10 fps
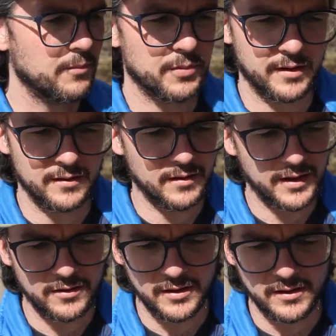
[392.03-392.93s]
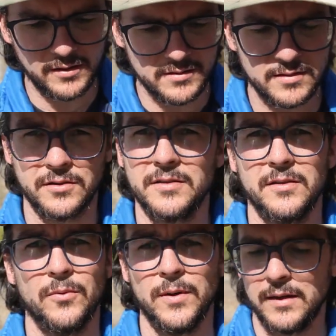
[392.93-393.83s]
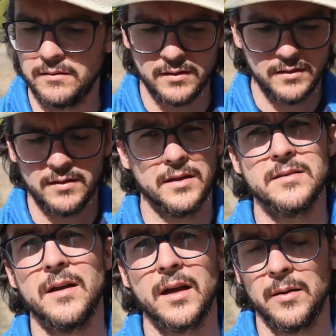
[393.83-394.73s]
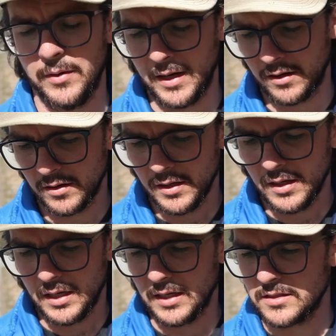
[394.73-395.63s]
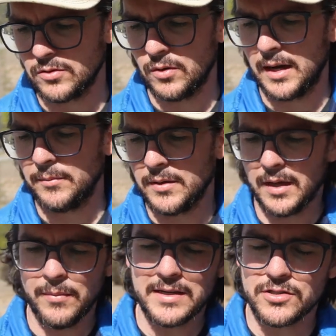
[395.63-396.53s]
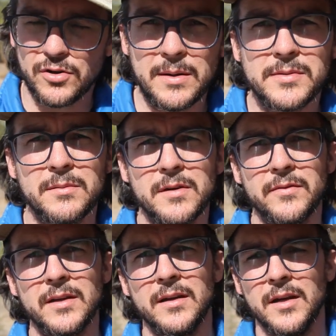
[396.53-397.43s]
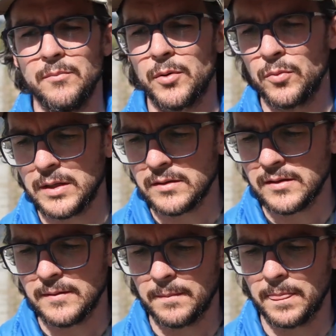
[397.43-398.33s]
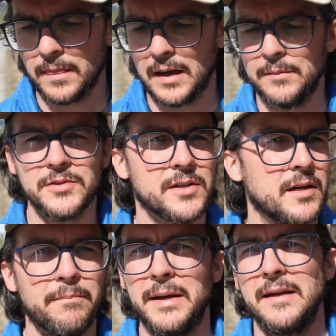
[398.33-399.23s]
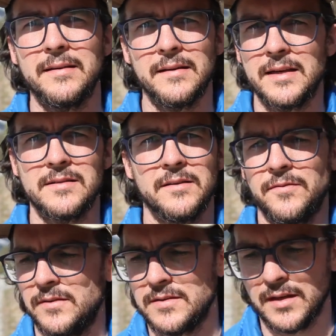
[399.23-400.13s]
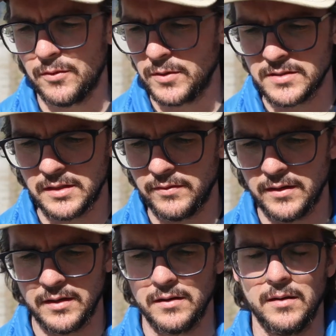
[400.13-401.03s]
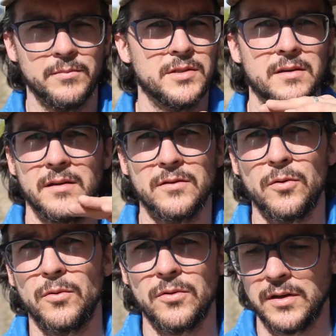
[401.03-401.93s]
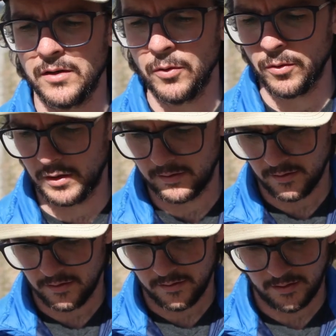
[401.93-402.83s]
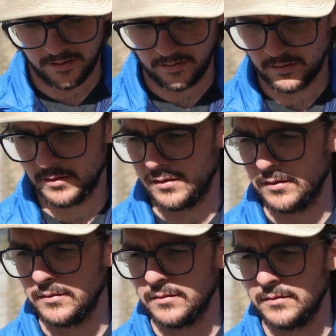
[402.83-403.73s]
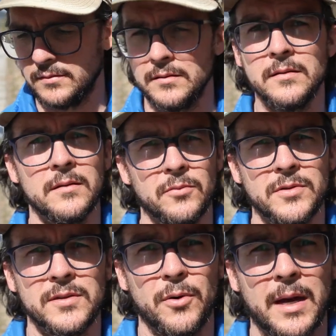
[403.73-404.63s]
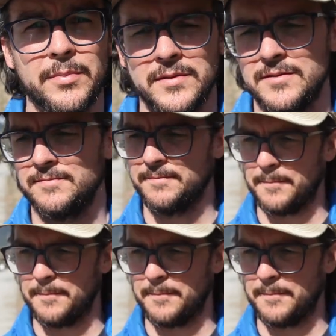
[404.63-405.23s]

But in the lighter areas that are still wet, it's not coming out. And so I'm, I might scrape some of it, but really, I'm just gonna paint it as if the sand wasn't even there. I'm just gonna totally ignore it. And uh, we'll see what happens.